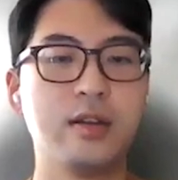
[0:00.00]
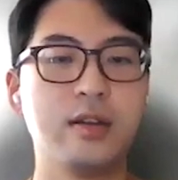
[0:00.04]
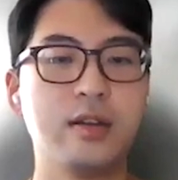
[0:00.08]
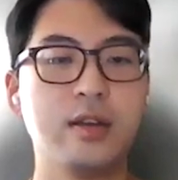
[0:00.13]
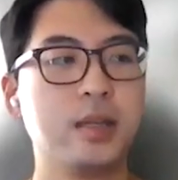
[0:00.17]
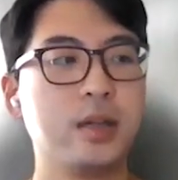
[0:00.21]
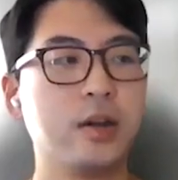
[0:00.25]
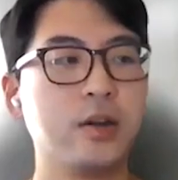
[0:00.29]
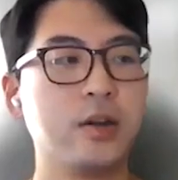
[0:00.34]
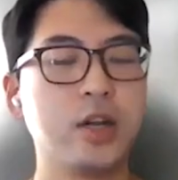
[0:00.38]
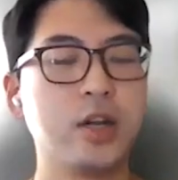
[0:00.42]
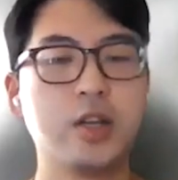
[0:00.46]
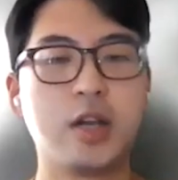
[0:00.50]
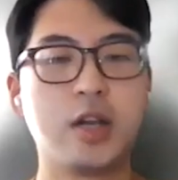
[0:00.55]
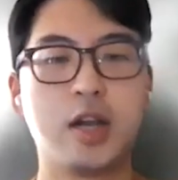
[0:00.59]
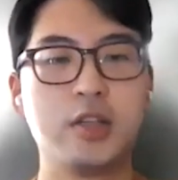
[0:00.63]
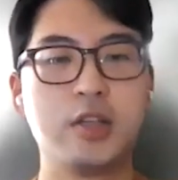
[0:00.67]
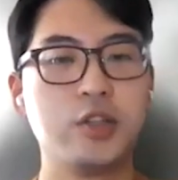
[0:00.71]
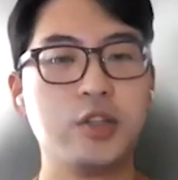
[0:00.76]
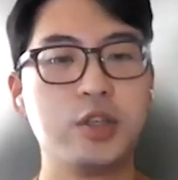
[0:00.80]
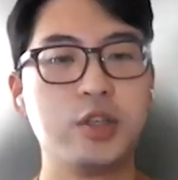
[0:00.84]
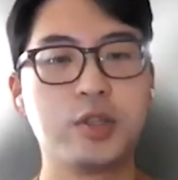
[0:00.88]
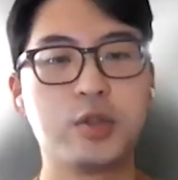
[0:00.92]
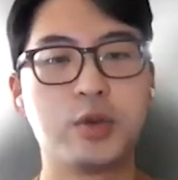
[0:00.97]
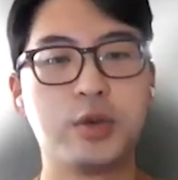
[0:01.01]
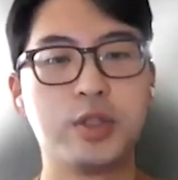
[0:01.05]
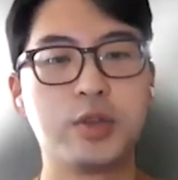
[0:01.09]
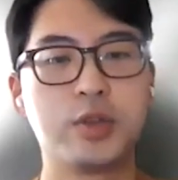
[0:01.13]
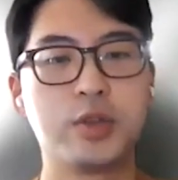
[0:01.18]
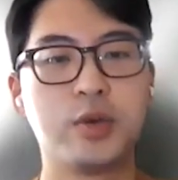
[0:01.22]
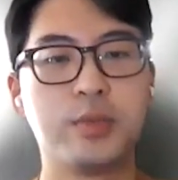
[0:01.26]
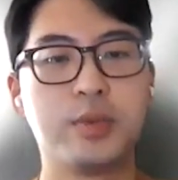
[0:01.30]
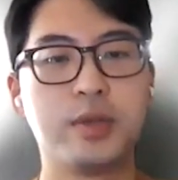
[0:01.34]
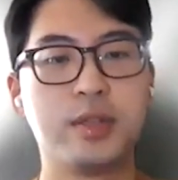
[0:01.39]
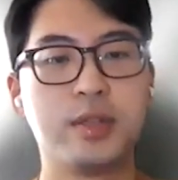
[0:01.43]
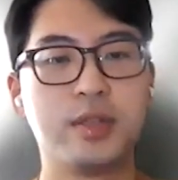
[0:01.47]
And then our I G is always
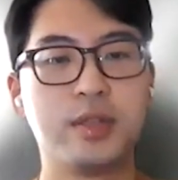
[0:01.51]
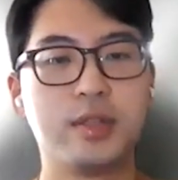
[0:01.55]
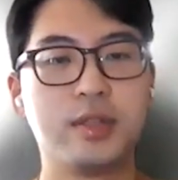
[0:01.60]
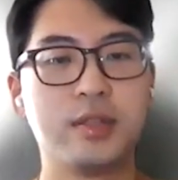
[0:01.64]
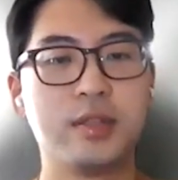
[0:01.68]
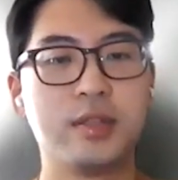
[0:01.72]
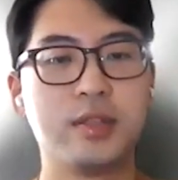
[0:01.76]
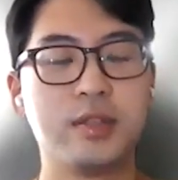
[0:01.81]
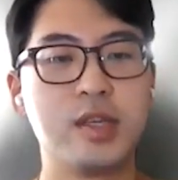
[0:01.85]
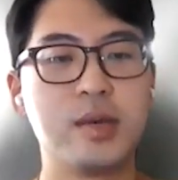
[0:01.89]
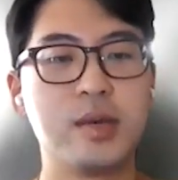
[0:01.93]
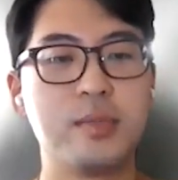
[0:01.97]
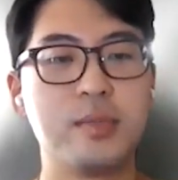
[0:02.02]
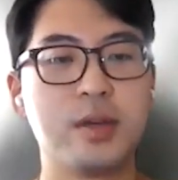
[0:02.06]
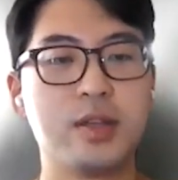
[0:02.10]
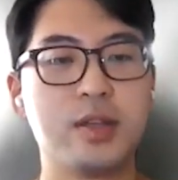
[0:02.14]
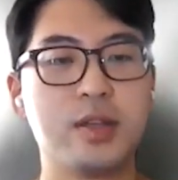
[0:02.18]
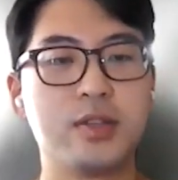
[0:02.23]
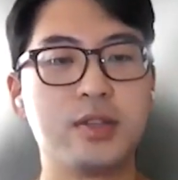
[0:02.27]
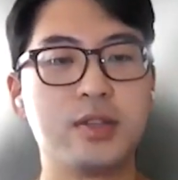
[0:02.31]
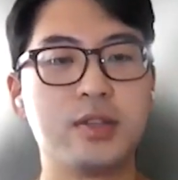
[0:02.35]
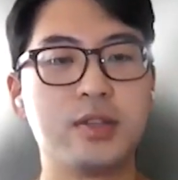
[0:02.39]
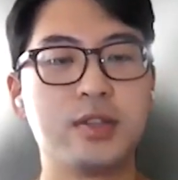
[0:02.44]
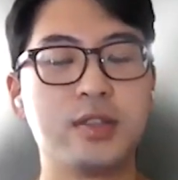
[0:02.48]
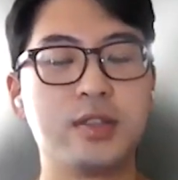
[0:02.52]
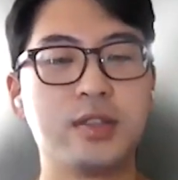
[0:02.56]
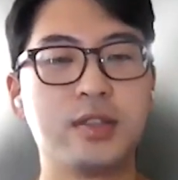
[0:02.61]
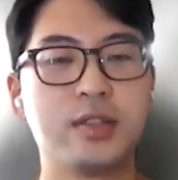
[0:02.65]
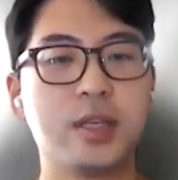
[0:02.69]
open. So D M us.